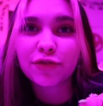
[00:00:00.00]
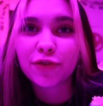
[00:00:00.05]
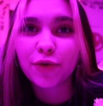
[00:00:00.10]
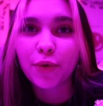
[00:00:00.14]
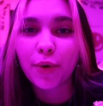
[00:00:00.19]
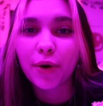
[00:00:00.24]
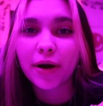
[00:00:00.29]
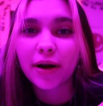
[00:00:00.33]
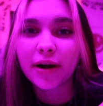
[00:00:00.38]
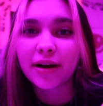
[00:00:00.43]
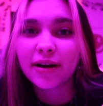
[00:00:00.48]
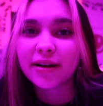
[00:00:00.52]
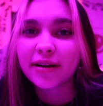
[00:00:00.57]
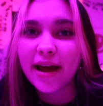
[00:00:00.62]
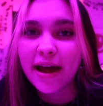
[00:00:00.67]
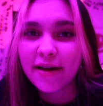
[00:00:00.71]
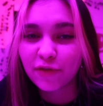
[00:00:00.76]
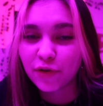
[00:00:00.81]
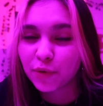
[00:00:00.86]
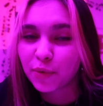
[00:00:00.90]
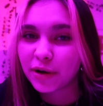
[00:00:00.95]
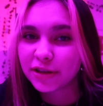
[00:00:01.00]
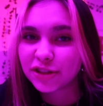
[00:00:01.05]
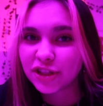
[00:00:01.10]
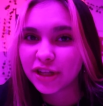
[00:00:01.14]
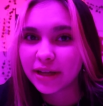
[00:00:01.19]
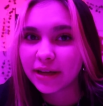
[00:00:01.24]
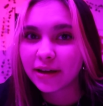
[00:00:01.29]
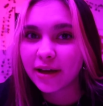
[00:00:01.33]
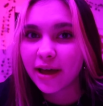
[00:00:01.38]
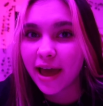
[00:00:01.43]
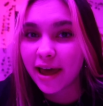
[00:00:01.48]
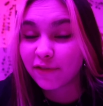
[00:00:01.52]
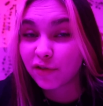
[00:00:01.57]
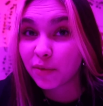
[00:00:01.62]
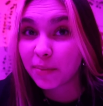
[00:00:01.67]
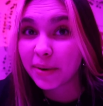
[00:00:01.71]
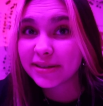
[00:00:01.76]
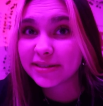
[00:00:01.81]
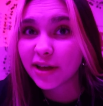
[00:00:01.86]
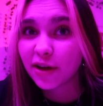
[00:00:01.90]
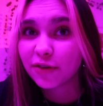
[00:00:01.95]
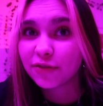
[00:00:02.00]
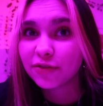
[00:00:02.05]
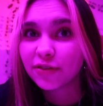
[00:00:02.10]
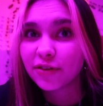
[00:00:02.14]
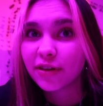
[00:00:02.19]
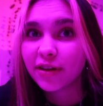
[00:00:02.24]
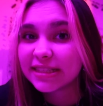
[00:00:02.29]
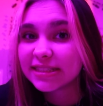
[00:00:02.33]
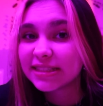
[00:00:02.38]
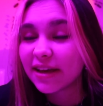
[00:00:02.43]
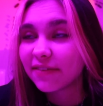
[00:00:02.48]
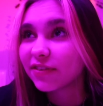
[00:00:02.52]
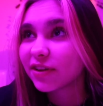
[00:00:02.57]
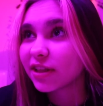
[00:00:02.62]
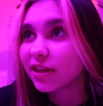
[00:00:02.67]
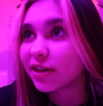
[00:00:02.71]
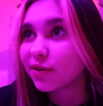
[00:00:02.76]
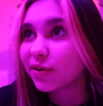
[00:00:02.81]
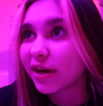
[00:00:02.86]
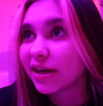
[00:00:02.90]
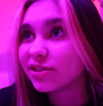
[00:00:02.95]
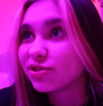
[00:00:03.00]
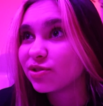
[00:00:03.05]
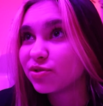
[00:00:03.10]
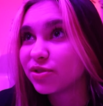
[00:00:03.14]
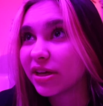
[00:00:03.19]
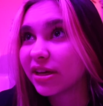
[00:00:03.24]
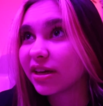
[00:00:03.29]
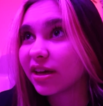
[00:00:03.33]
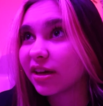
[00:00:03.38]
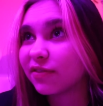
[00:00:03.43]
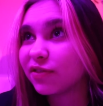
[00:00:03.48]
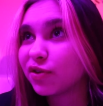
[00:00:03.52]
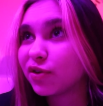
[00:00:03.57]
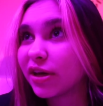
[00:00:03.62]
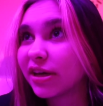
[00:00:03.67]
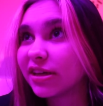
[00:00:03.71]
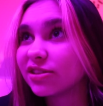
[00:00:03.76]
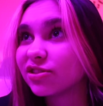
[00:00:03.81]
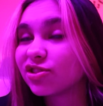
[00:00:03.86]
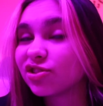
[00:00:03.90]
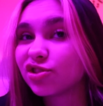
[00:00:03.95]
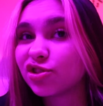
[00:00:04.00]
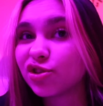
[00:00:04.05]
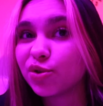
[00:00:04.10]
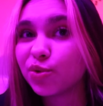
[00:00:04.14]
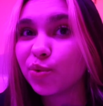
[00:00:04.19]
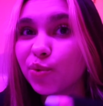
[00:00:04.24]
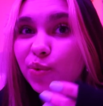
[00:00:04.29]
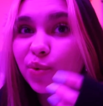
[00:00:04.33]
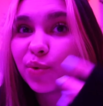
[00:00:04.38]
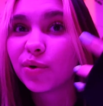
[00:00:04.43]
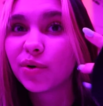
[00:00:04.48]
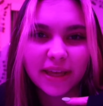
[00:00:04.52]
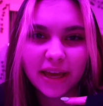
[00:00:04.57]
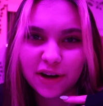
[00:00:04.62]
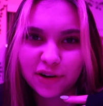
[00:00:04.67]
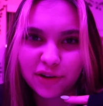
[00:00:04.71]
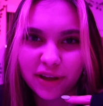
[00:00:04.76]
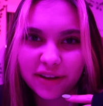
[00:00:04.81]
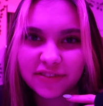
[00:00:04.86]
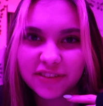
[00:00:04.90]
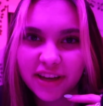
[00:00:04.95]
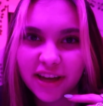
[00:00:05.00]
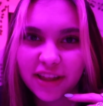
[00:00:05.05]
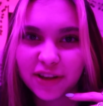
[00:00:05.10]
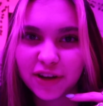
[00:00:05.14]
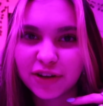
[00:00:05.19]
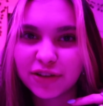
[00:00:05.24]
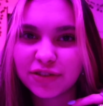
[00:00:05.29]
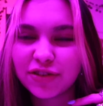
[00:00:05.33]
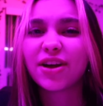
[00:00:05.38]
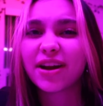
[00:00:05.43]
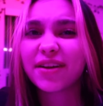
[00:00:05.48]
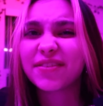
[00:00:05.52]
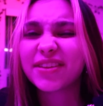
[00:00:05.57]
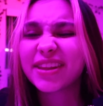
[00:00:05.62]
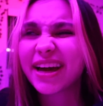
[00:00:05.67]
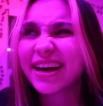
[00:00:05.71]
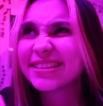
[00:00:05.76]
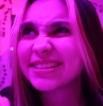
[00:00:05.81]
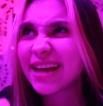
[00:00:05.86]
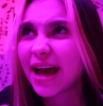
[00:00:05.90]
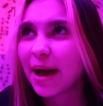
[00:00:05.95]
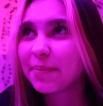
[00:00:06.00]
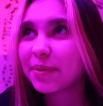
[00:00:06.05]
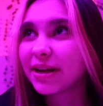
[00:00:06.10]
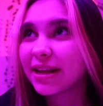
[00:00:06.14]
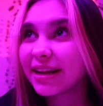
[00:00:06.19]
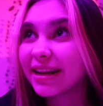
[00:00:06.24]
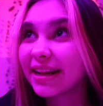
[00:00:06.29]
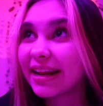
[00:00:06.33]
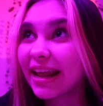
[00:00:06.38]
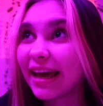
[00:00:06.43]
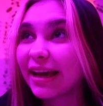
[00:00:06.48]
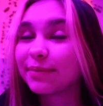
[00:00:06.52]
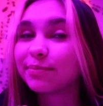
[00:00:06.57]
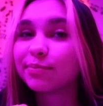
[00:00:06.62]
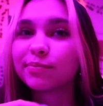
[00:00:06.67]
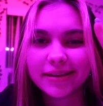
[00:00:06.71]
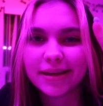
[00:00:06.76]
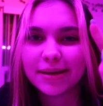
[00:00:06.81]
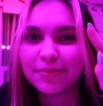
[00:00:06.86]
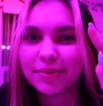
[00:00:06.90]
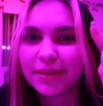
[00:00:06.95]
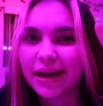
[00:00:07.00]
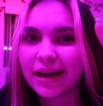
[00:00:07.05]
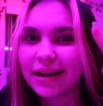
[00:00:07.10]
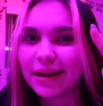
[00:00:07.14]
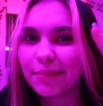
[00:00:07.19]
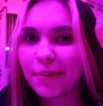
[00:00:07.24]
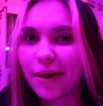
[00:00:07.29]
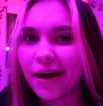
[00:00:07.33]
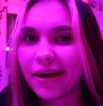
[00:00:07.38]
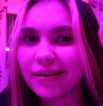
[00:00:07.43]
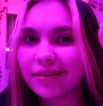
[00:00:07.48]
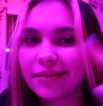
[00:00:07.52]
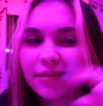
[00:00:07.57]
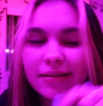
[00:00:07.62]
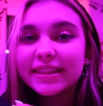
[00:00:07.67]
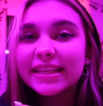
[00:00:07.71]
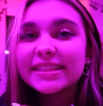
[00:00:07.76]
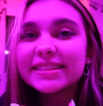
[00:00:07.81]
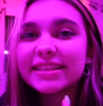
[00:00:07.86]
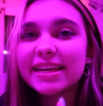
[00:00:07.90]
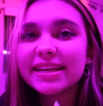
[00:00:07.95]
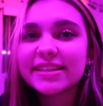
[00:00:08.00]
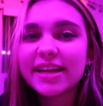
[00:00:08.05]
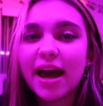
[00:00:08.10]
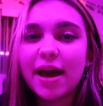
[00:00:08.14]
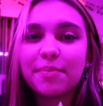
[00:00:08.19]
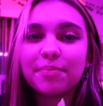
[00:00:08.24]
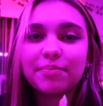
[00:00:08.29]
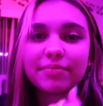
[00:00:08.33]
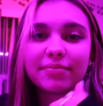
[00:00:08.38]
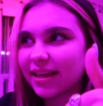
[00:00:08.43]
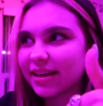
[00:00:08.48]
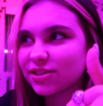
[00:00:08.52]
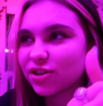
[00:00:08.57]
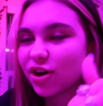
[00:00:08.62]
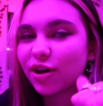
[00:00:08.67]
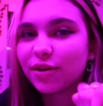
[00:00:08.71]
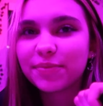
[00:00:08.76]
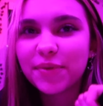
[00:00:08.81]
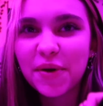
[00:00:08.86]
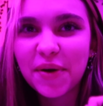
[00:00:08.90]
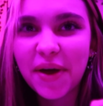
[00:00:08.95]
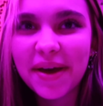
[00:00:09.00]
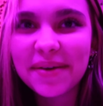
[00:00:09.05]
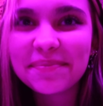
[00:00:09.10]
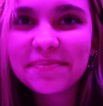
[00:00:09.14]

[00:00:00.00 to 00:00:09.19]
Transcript: for everyone watching and for myself, it is definitely okay to take a few days to get your life together. Not everything has to happen in a day. Keep that in mind. Things take time. That's all. Okay.